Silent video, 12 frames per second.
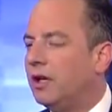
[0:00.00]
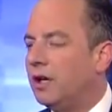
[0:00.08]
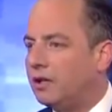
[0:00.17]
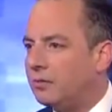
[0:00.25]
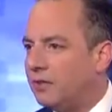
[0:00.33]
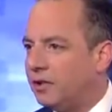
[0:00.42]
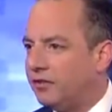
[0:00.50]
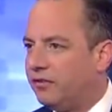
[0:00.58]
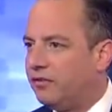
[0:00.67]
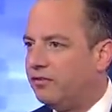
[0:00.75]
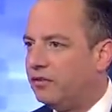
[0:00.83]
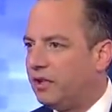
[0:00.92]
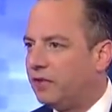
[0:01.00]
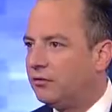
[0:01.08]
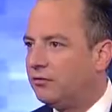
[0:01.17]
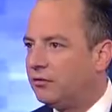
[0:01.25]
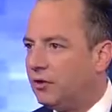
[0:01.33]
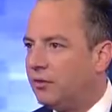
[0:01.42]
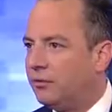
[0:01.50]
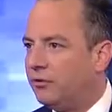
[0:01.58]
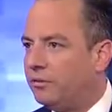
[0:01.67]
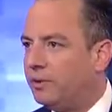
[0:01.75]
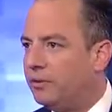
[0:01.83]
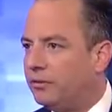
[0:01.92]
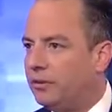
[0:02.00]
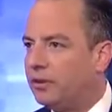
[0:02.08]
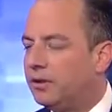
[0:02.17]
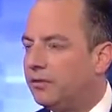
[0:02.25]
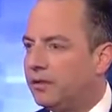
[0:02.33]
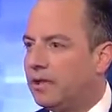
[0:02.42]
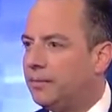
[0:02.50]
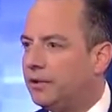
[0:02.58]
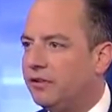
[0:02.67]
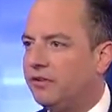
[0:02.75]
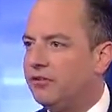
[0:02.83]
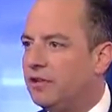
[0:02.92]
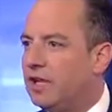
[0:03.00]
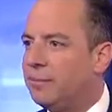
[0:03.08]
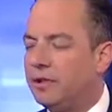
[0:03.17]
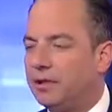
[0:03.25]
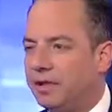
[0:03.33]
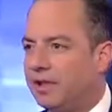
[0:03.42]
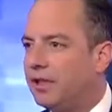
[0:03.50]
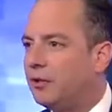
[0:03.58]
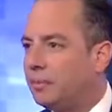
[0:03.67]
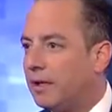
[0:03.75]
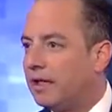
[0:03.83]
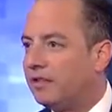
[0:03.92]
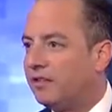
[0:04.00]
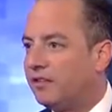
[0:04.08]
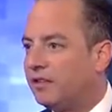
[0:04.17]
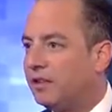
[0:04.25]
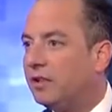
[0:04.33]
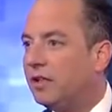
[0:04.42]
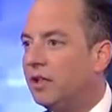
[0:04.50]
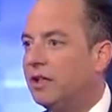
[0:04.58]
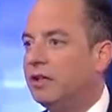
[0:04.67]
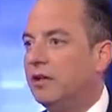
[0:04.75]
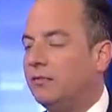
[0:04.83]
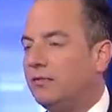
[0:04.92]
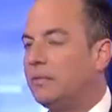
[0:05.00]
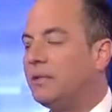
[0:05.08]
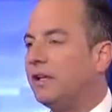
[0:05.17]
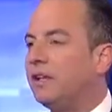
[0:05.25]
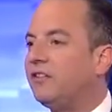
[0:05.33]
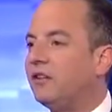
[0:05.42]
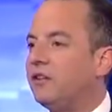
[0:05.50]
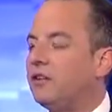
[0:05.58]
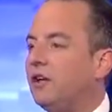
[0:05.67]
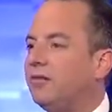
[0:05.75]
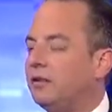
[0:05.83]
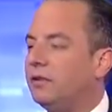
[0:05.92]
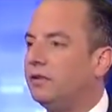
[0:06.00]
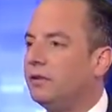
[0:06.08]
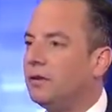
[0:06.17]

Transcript: on-message Donald Trump who's been doing a fabulous job in laying out policy. You know, something but a lot of teleprompter